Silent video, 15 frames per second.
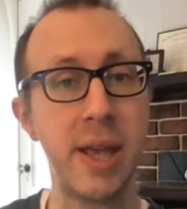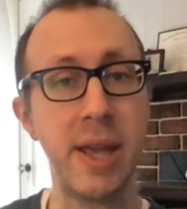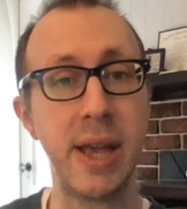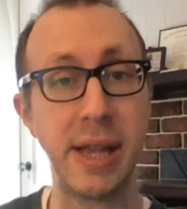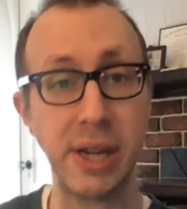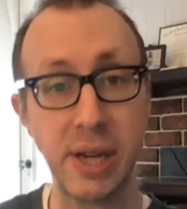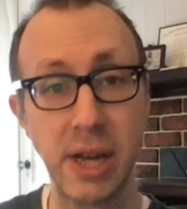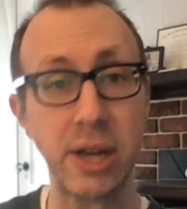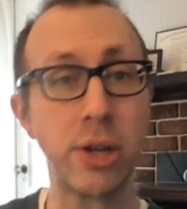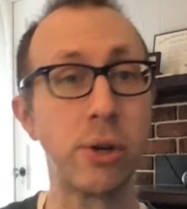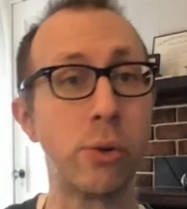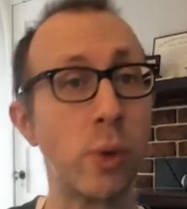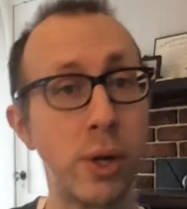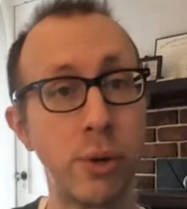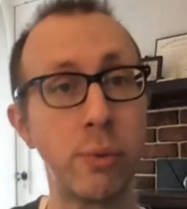and you're not going to
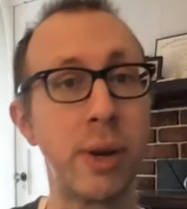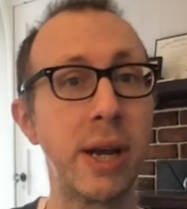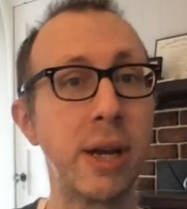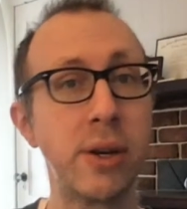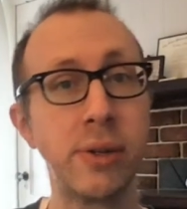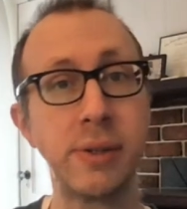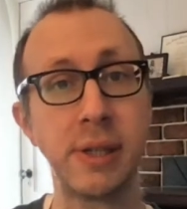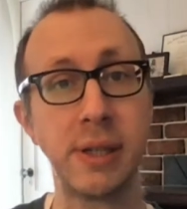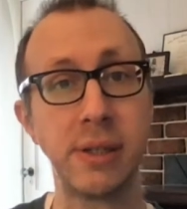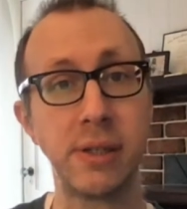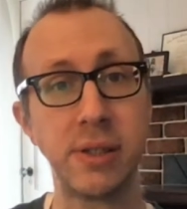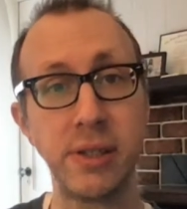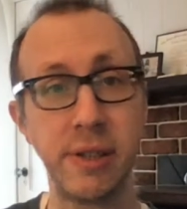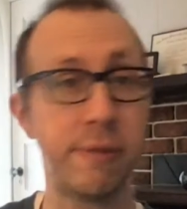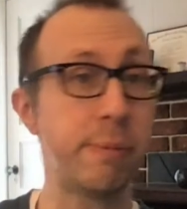run around and
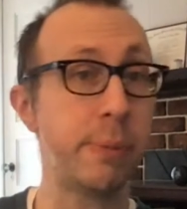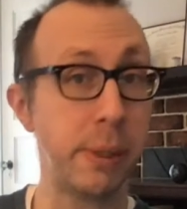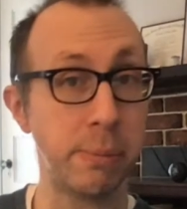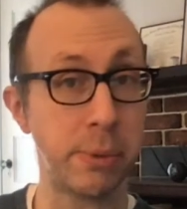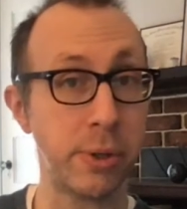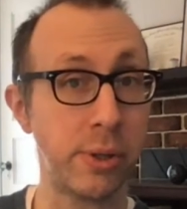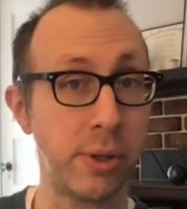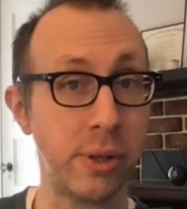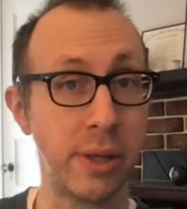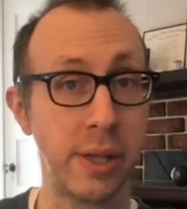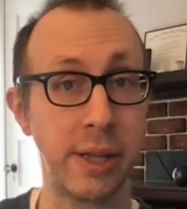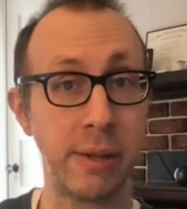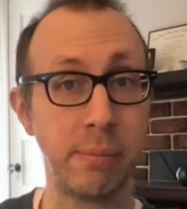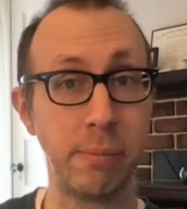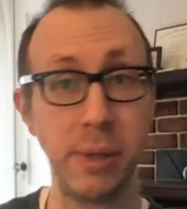sniff people
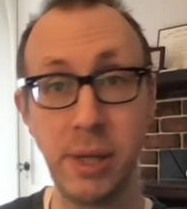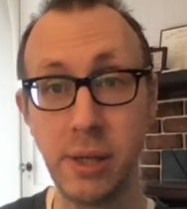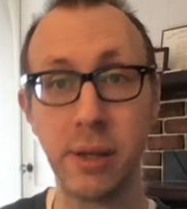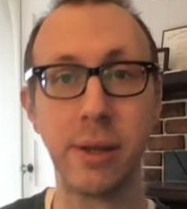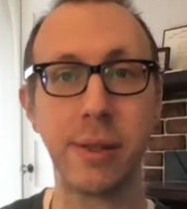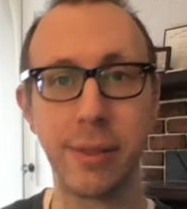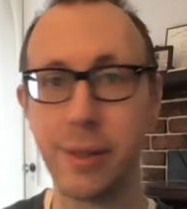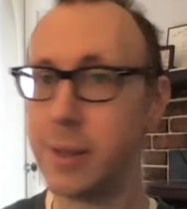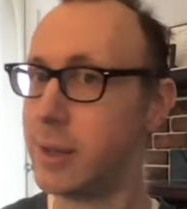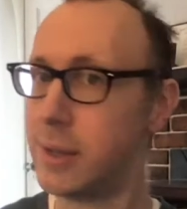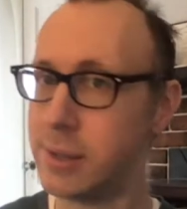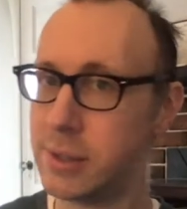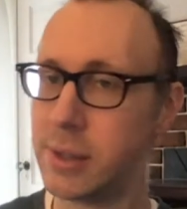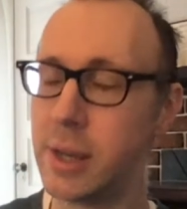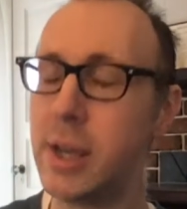and pee on
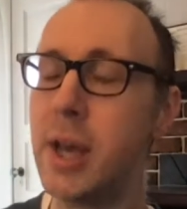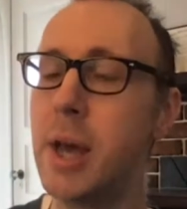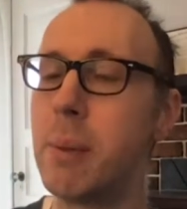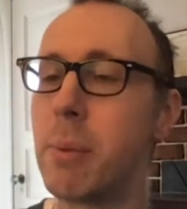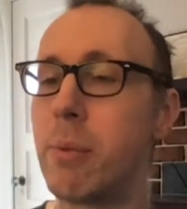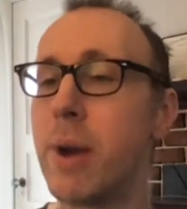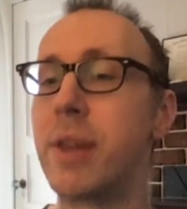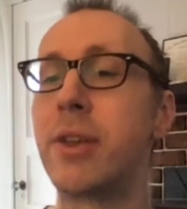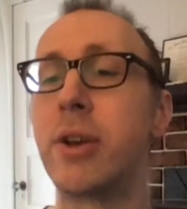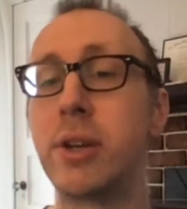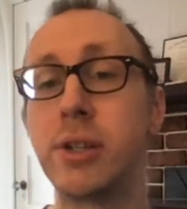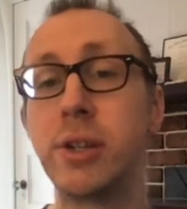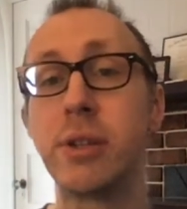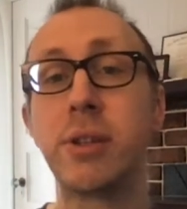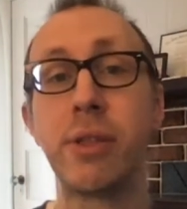things, but rather you're going to
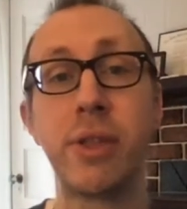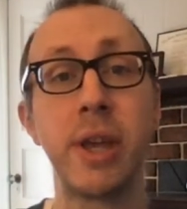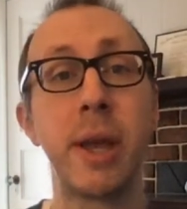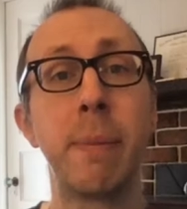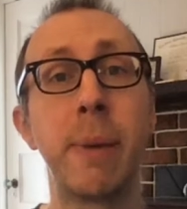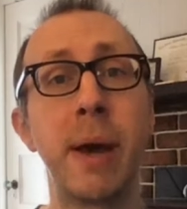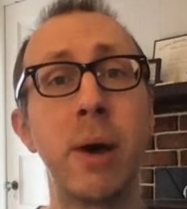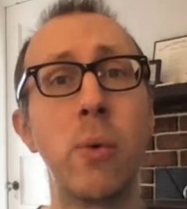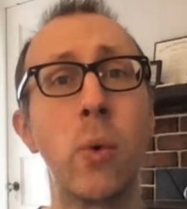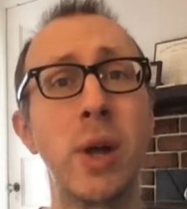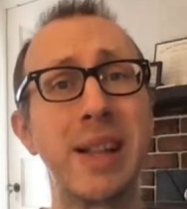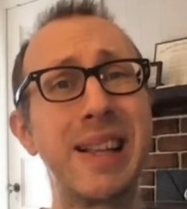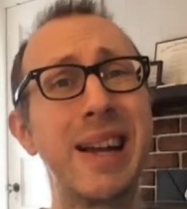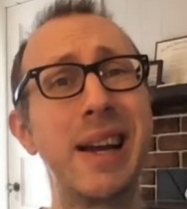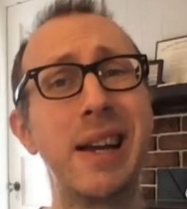start to think about
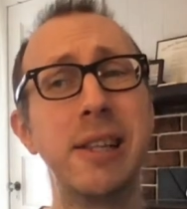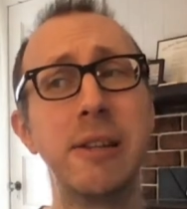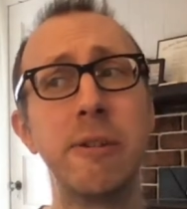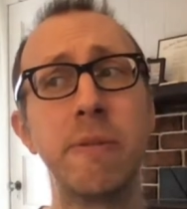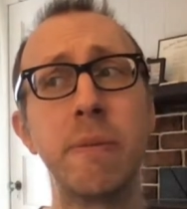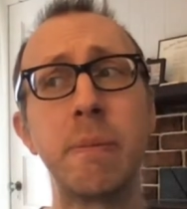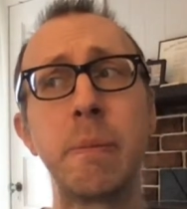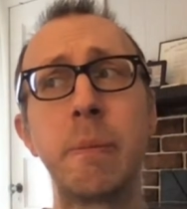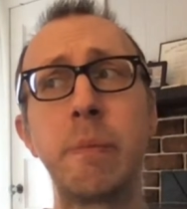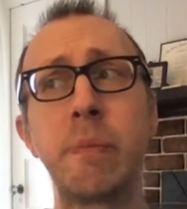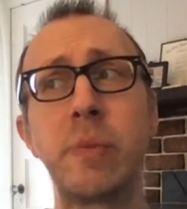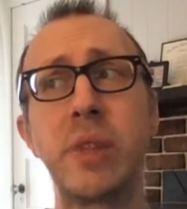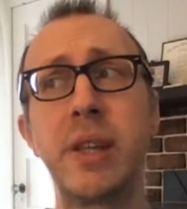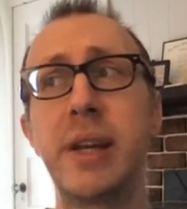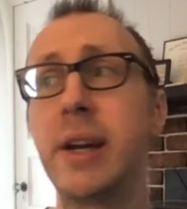what kind of
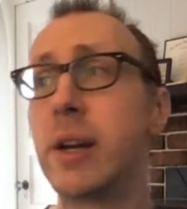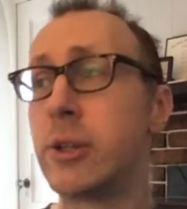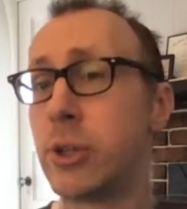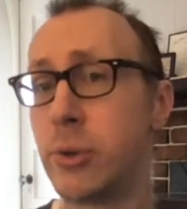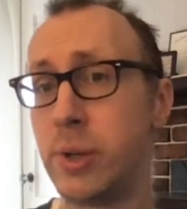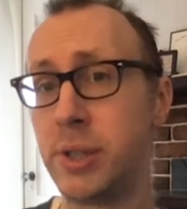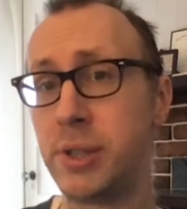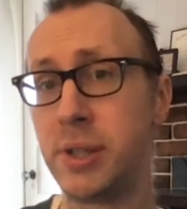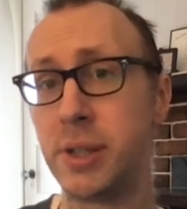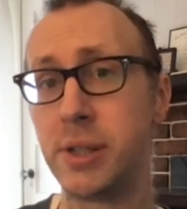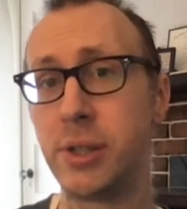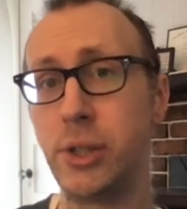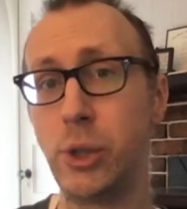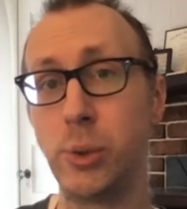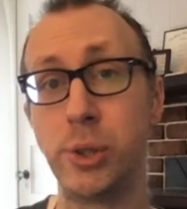
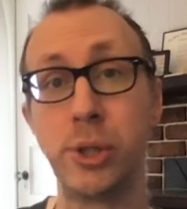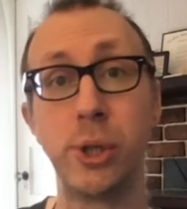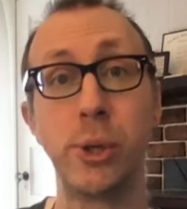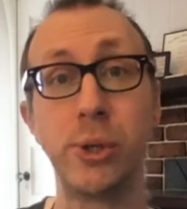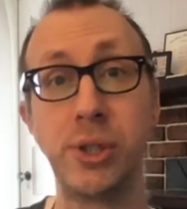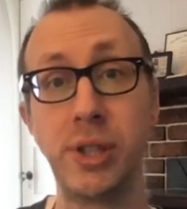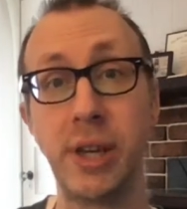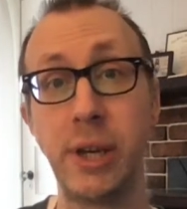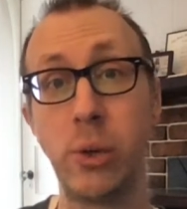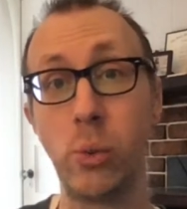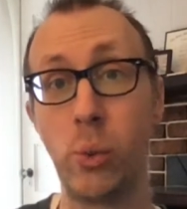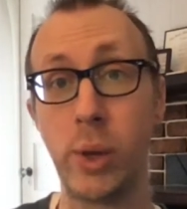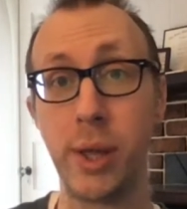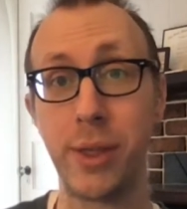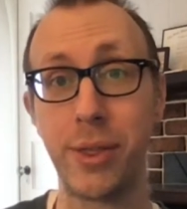characteristics you associate
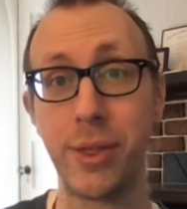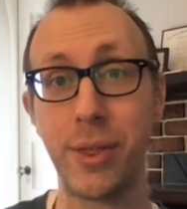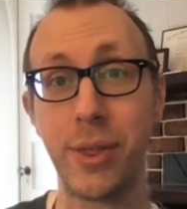with